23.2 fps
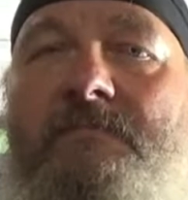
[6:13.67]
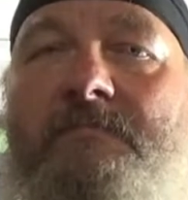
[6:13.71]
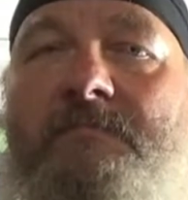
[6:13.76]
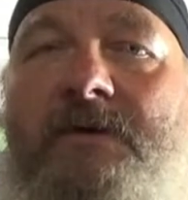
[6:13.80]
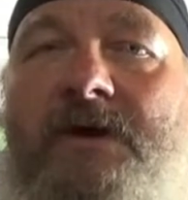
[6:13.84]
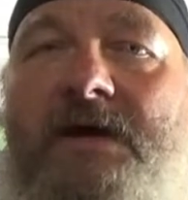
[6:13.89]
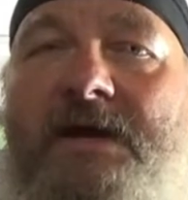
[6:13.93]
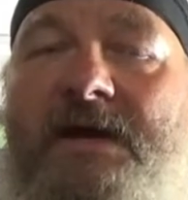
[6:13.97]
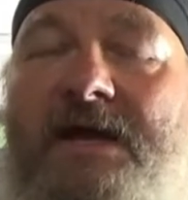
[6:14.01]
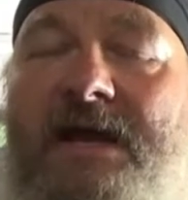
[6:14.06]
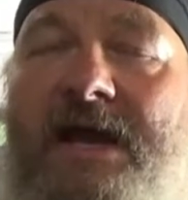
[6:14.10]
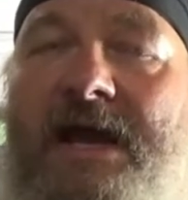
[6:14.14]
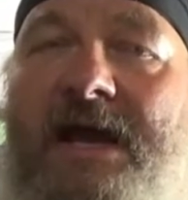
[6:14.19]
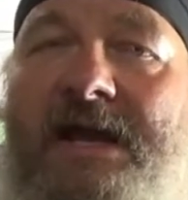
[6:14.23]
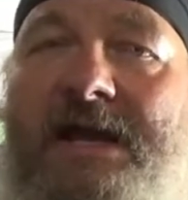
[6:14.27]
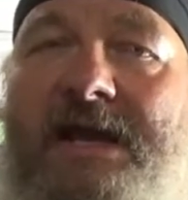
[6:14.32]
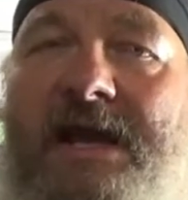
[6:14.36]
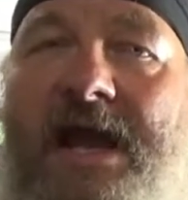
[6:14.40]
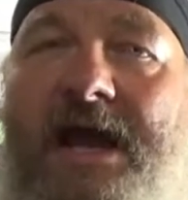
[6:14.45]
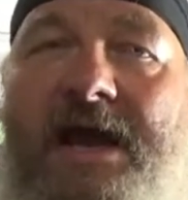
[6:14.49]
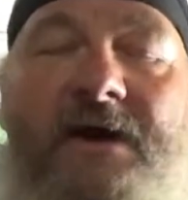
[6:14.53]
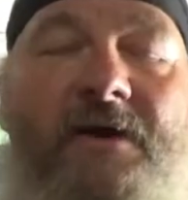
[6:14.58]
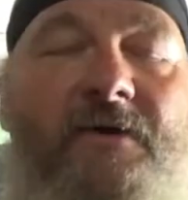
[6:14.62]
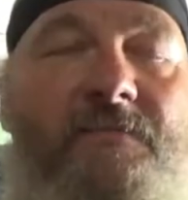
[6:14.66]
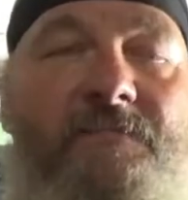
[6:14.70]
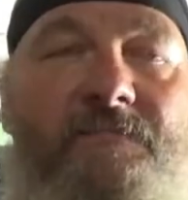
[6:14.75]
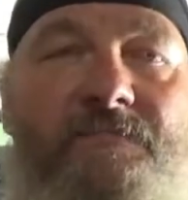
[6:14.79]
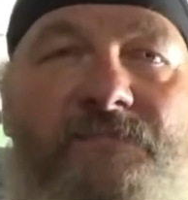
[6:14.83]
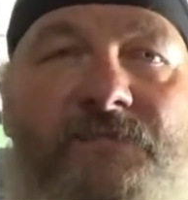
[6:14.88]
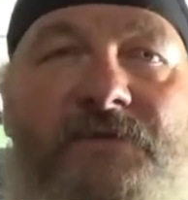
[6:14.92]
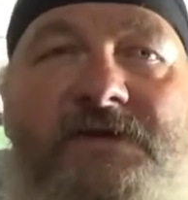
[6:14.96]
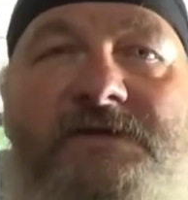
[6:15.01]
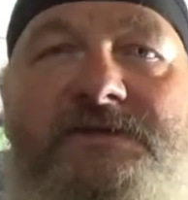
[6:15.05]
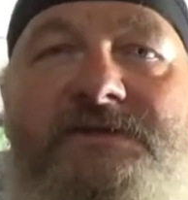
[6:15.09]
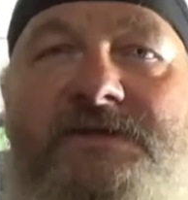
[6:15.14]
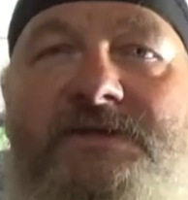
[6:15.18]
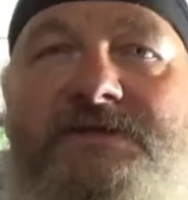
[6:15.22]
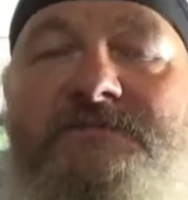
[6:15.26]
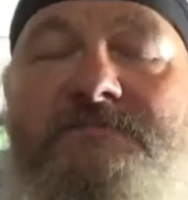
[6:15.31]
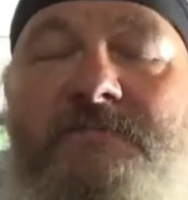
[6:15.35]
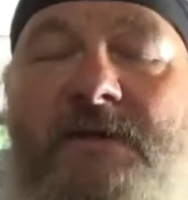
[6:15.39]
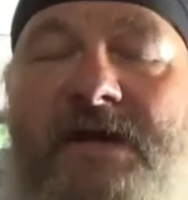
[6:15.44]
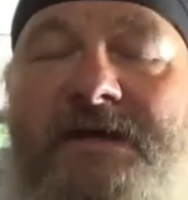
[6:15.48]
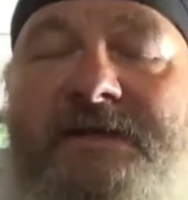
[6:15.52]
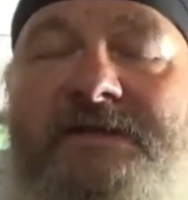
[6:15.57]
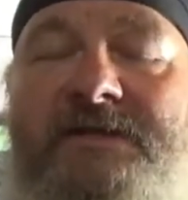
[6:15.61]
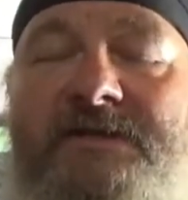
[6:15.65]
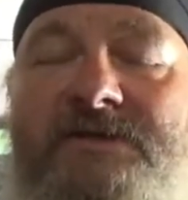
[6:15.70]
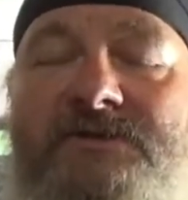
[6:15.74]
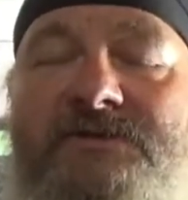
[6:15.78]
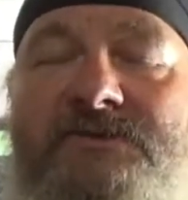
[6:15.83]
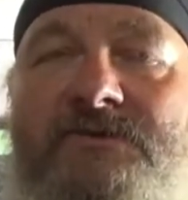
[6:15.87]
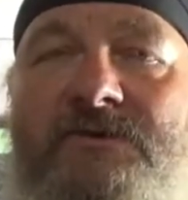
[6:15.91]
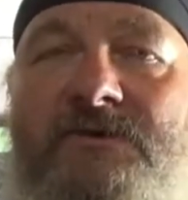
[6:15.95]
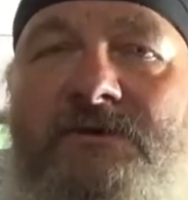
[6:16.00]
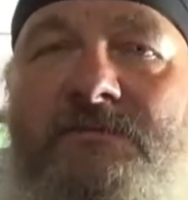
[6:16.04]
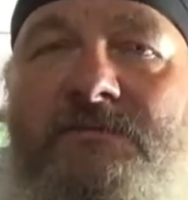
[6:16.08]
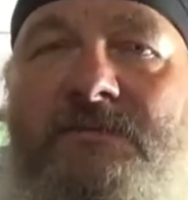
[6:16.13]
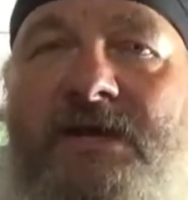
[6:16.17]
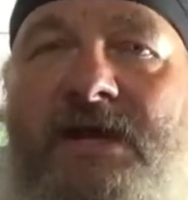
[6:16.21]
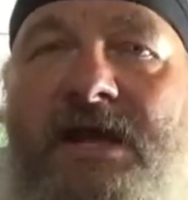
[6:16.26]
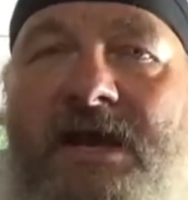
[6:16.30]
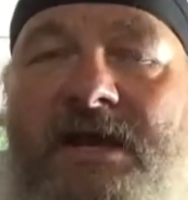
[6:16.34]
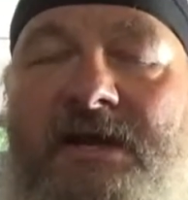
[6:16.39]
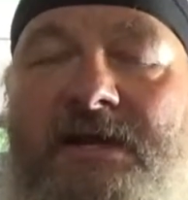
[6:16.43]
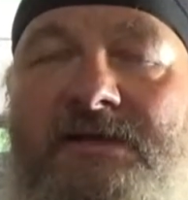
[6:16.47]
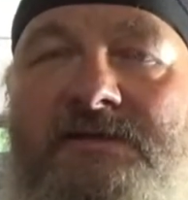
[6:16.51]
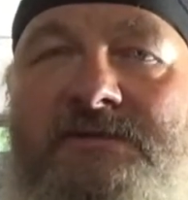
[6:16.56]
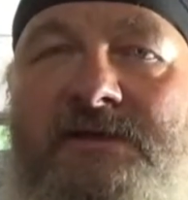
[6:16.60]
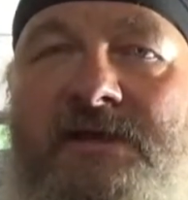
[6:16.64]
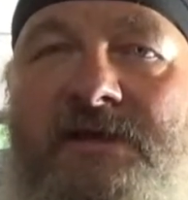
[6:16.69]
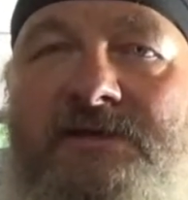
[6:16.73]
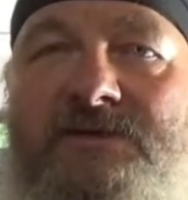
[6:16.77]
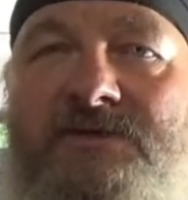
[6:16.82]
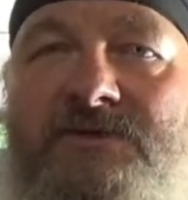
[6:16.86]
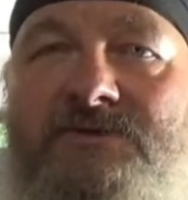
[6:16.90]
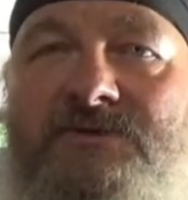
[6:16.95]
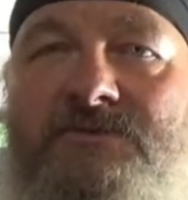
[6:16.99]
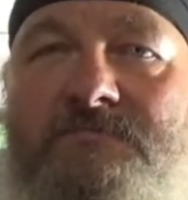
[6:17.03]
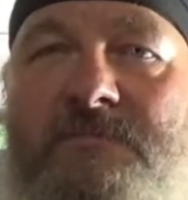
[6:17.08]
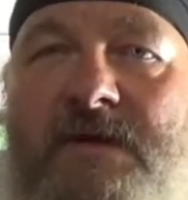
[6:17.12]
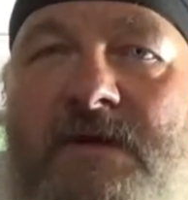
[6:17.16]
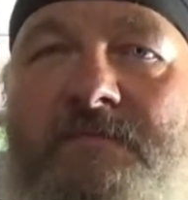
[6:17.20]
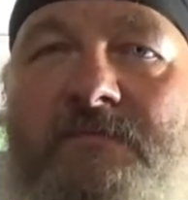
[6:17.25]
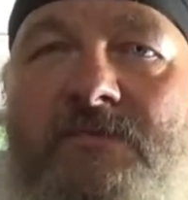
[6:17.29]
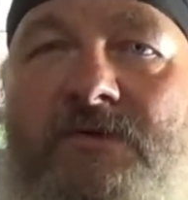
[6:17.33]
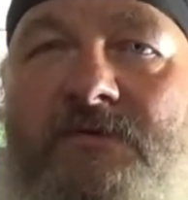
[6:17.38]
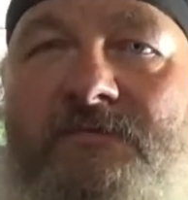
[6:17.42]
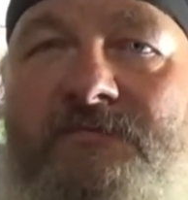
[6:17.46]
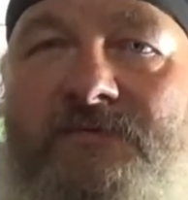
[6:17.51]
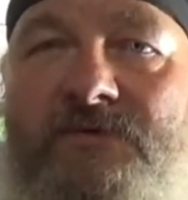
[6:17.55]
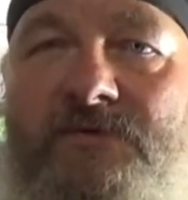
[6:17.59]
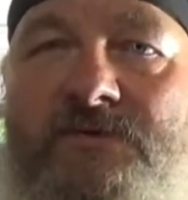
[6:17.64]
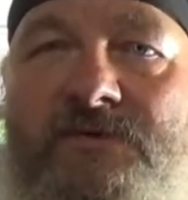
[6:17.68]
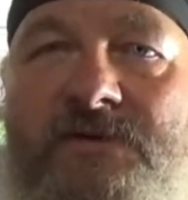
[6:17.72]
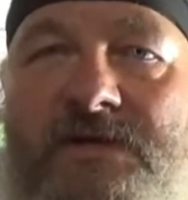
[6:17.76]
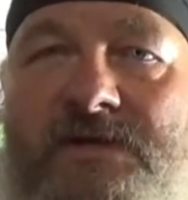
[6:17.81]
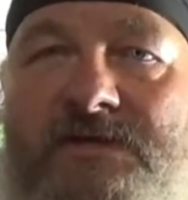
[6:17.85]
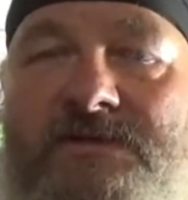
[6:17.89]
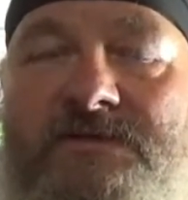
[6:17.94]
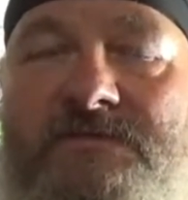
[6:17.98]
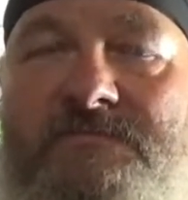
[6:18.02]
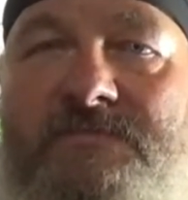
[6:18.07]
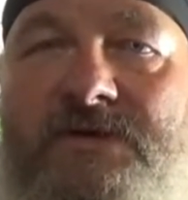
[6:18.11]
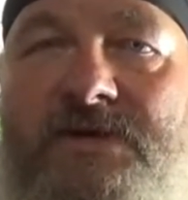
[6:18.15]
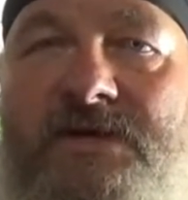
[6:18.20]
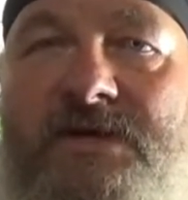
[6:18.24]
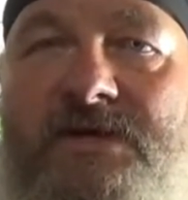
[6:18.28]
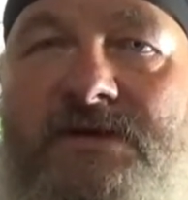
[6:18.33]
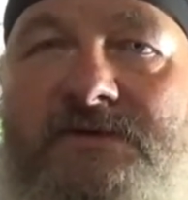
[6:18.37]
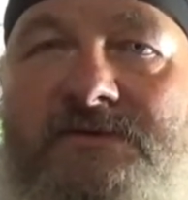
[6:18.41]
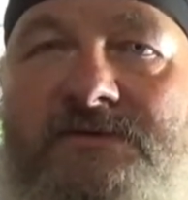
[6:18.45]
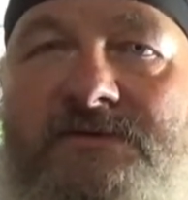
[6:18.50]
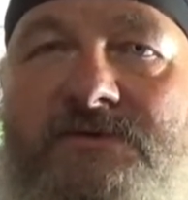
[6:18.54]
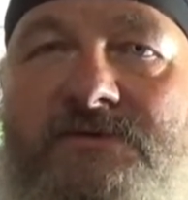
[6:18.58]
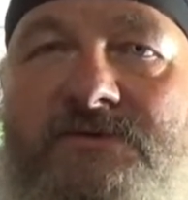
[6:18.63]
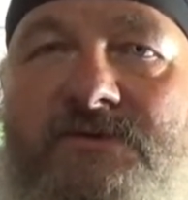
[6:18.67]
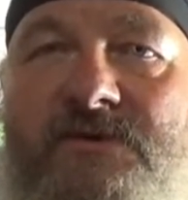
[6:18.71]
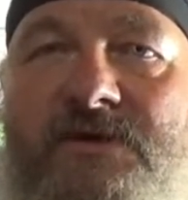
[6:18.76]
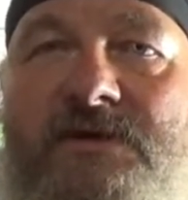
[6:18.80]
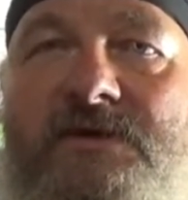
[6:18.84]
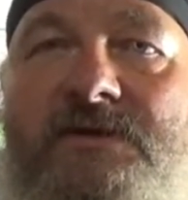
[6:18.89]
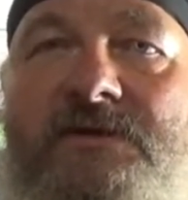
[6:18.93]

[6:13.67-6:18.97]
But anyhow, this is Mike the Disgruntled Mechanic saying, just remember, if you can get somebody else to do it,